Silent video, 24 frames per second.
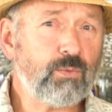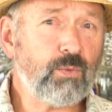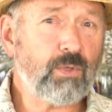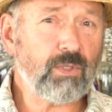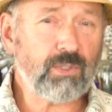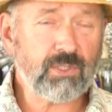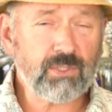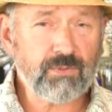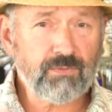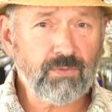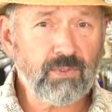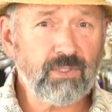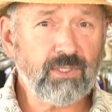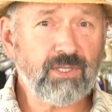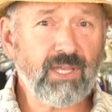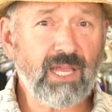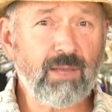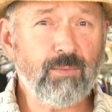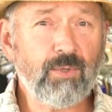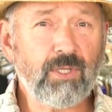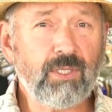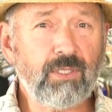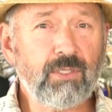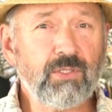the world is full of
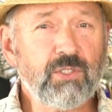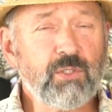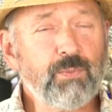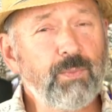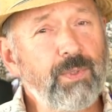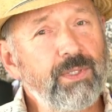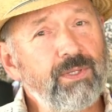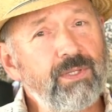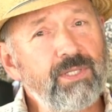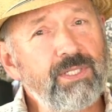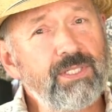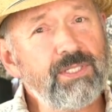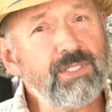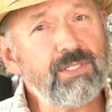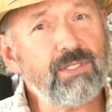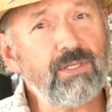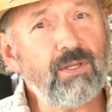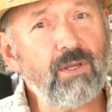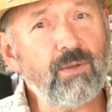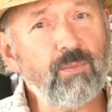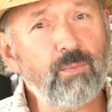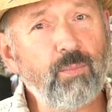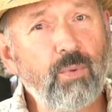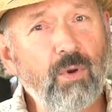chemicals, but these
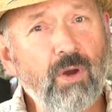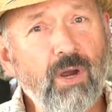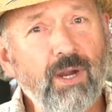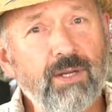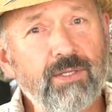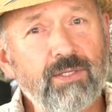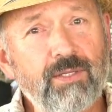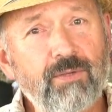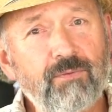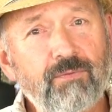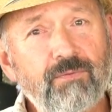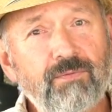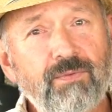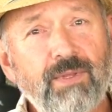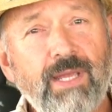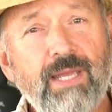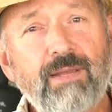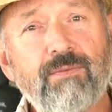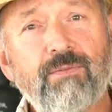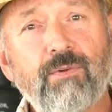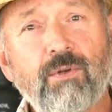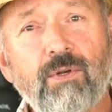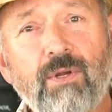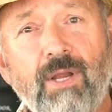impart
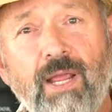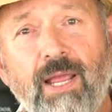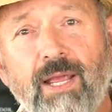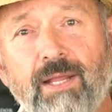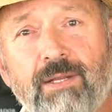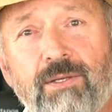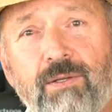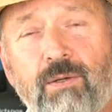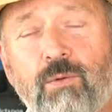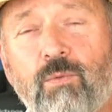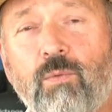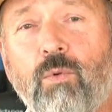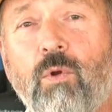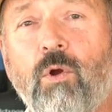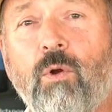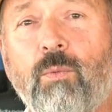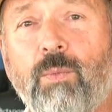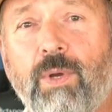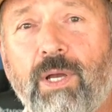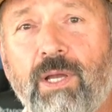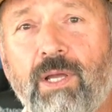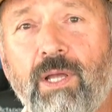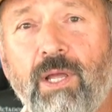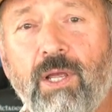flavor and
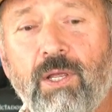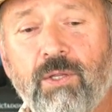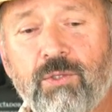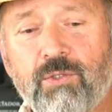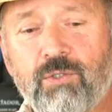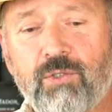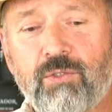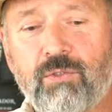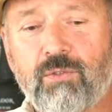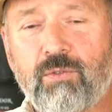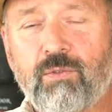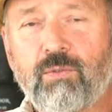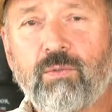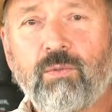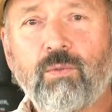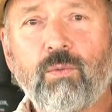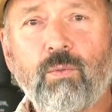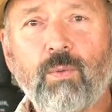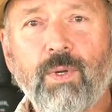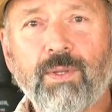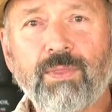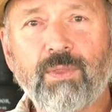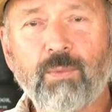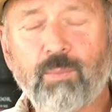aroma to
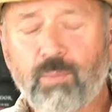what